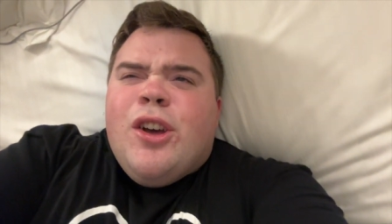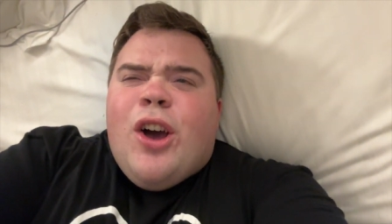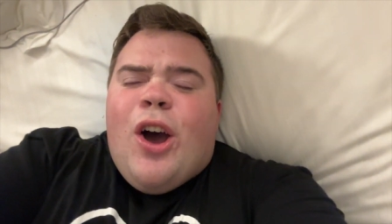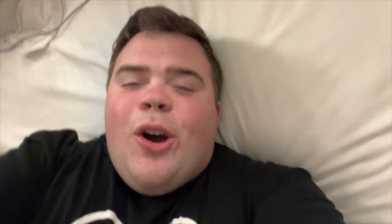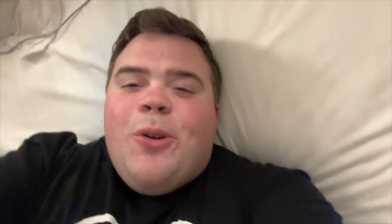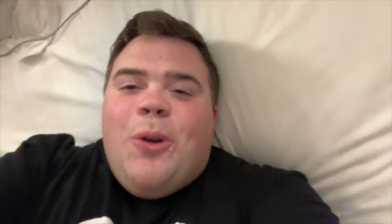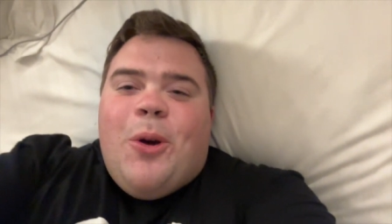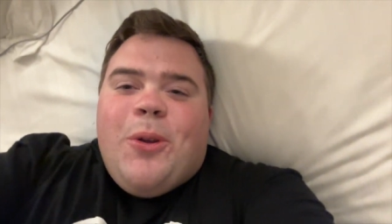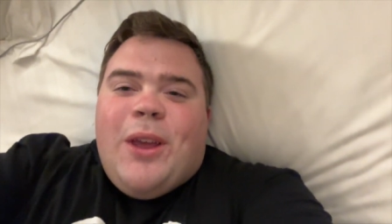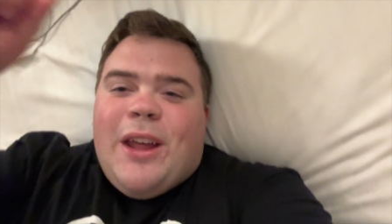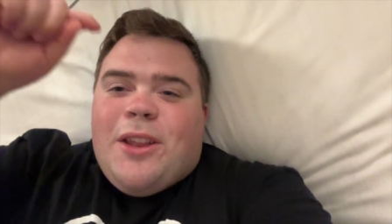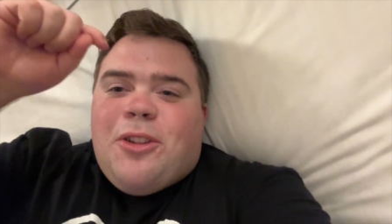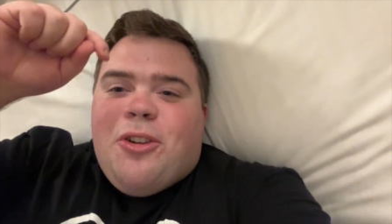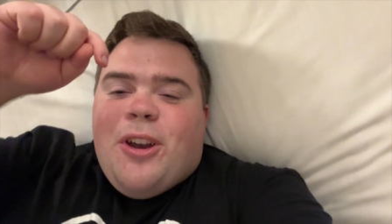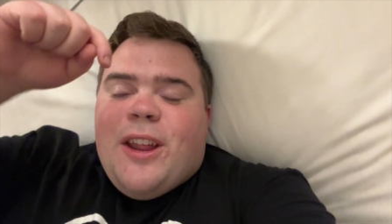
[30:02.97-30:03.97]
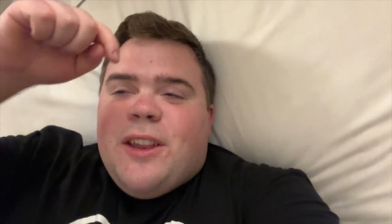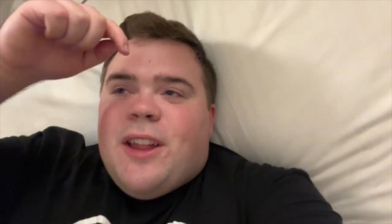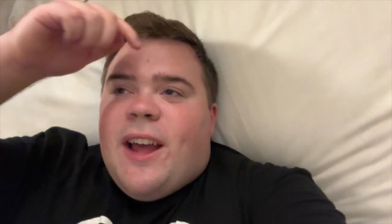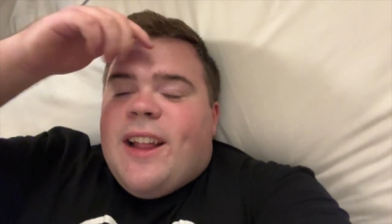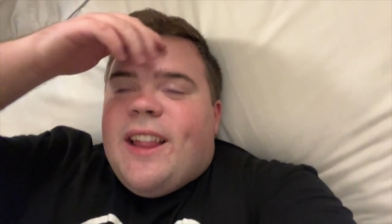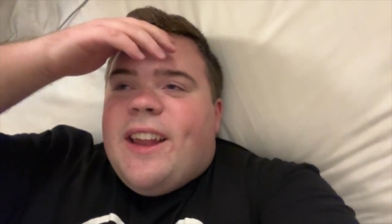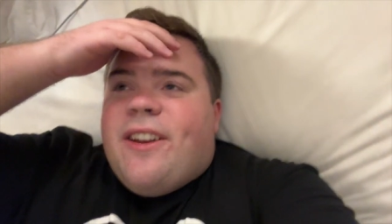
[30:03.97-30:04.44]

oh no, yesterday's highlight